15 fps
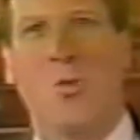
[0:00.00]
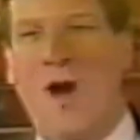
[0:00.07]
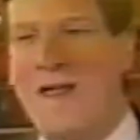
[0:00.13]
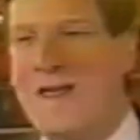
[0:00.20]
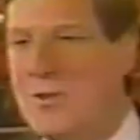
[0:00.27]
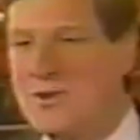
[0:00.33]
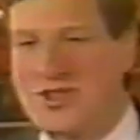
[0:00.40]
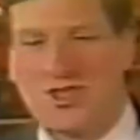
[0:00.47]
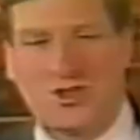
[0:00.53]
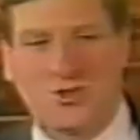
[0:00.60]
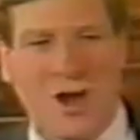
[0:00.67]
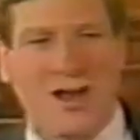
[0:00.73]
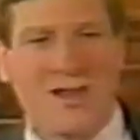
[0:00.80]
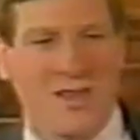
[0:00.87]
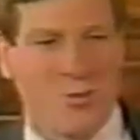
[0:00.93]
While he was
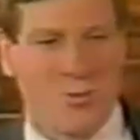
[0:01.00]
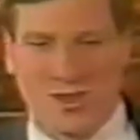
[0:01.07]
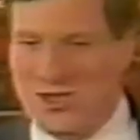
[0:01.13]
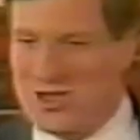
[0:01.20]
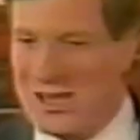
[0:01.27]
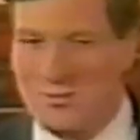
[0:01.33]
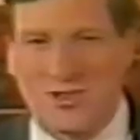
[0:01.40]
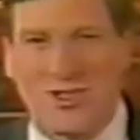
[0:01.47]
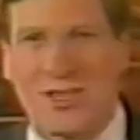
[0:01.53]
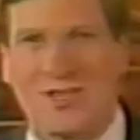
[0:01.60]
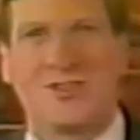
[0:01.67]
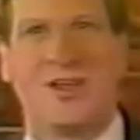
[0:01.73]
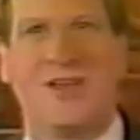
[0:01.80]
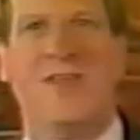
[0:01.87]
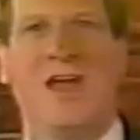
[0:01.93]
struggling with James
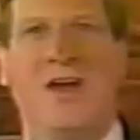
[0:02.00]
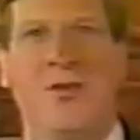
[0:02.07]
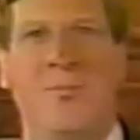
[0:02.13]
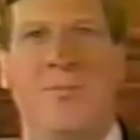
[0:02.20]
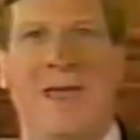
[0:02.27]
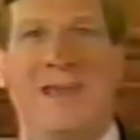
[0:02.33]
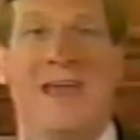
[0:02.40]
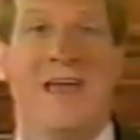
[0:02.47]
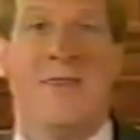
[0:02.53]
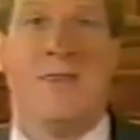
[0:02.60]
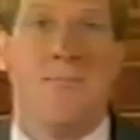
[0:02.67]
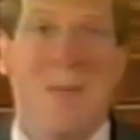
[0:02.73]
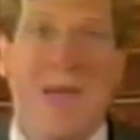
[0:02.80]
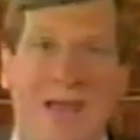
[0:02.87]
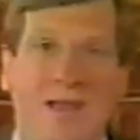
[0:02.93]
Dixon and the other man,
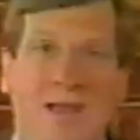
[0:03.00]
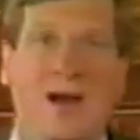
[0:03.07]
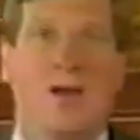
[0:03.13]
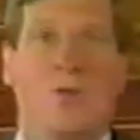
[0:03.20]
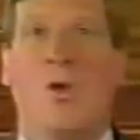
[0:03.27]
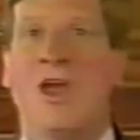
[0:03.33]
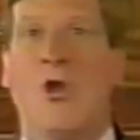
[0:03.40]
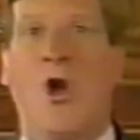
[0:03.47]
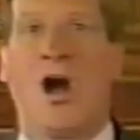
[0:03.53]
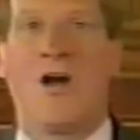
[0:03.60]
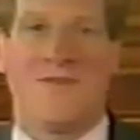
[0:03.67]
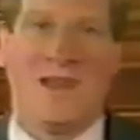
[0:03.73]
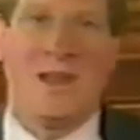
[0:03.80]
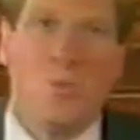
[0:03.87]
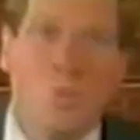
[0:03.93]
the pen gun went
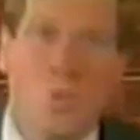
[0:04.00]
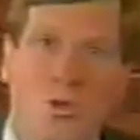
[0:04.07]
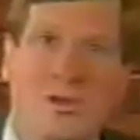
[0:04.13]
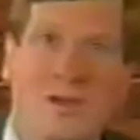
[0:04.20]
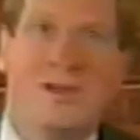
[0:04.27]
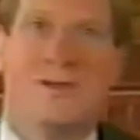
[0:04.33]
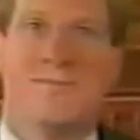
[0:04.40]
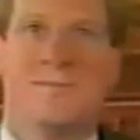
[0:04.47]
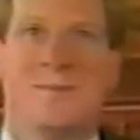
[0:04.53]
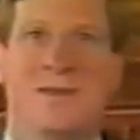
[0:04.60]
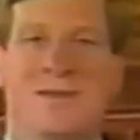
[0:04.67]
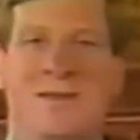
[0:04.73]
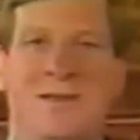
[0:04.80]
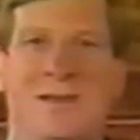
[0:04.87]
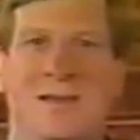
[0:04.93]
off and it wounded him.
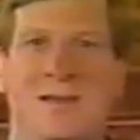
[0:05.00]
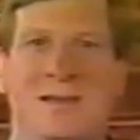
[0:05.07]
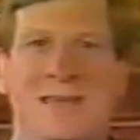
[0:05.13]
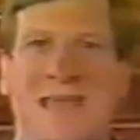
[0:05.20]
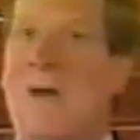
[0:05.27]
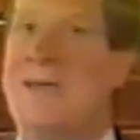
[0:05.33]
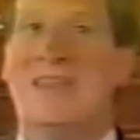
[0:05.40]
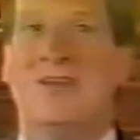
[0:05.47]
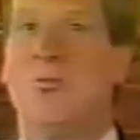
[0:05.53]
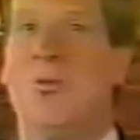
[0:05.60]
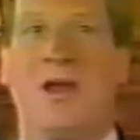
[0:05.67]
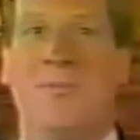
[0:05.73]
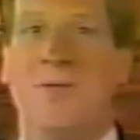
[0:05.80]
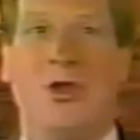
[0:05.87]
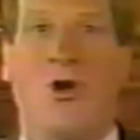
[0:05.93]
Now, he didn't
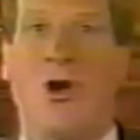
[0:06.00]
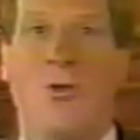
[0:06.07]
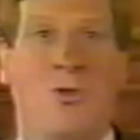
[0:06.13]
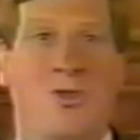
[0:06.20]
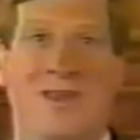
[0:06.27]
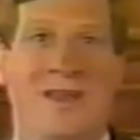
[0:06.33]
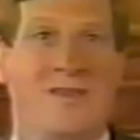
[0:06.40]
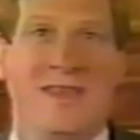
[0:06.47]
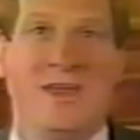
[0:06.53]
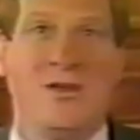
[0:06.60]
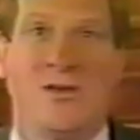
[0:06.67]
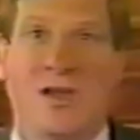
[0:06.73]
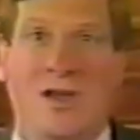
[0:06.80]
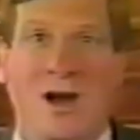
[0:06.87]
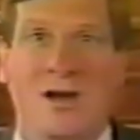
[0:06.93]
want to be caught with an
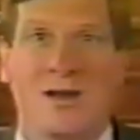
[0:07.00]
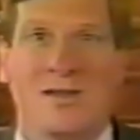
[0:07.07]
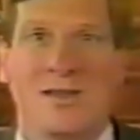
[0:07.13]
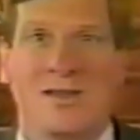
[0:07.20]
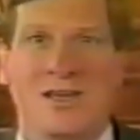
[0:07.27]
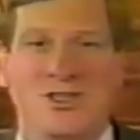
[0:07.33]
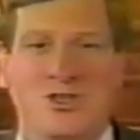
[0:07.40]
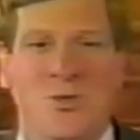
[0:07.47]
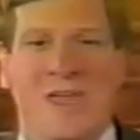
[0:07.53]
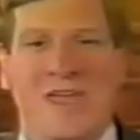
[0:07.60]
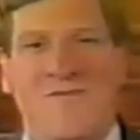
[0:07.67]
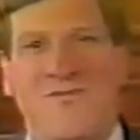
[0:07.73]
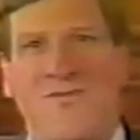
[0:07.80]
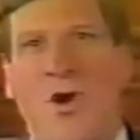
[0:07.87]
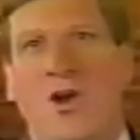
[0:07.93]
illegal gun, so
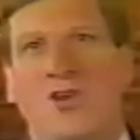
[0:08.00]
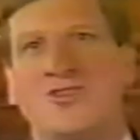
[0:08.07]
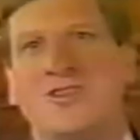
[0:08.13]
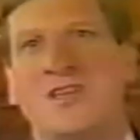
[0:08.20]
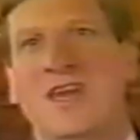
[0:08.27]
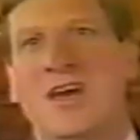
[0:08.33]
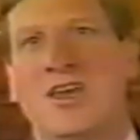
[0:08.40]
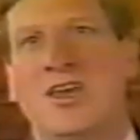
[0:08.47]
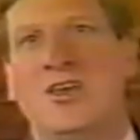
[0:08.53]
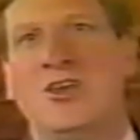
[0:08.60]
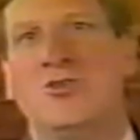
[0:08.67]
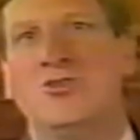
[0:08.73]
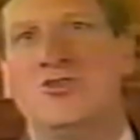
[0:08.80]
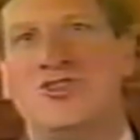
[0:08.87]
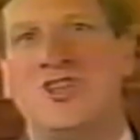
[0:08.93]
he falsely
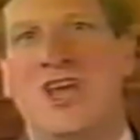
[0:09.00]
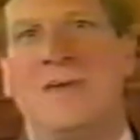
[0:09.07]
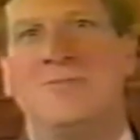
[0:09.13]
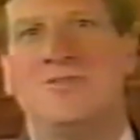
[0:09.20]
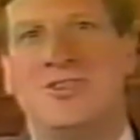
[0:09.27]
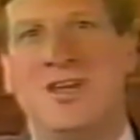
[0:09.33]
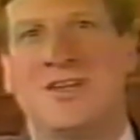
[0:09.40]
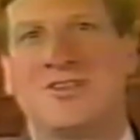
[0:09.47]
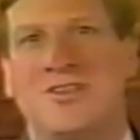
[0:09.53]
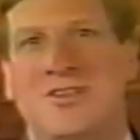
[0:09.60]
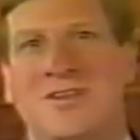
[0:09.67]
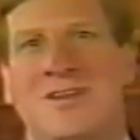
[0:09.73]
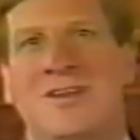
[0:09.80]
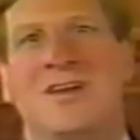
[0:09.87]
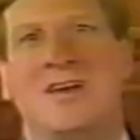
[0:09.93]
accused James
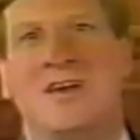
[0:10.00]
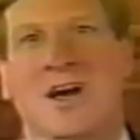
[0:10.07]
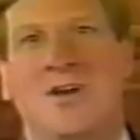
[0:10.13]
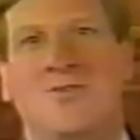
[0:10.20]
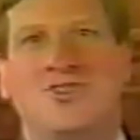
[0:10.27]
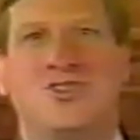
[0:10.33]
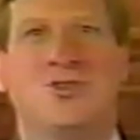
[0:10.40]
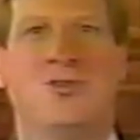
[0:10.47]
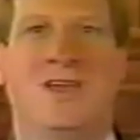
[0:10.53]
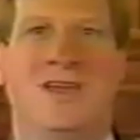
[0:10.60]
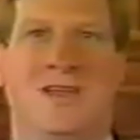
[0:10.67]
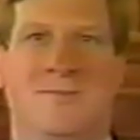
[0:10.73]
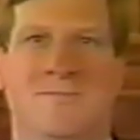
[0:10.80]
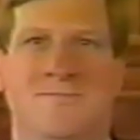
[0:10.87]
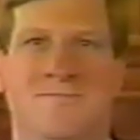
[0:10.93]
Dixon of
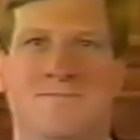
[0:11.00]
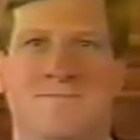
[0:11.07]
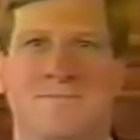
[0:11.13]
shooting him.